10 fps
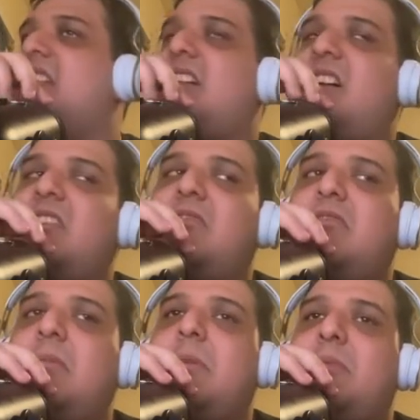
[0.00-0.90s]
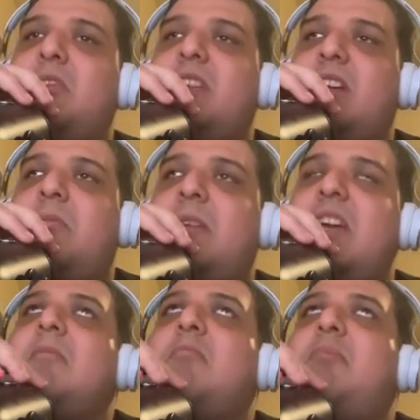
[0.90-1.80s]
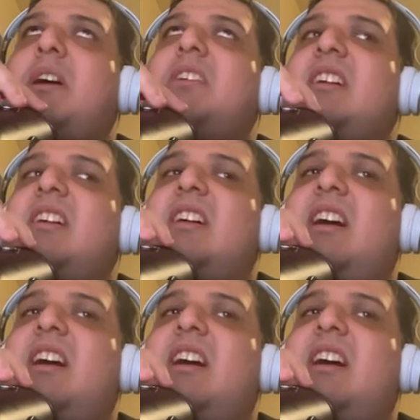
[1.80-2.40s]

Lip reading: I don't remember who they are playing, but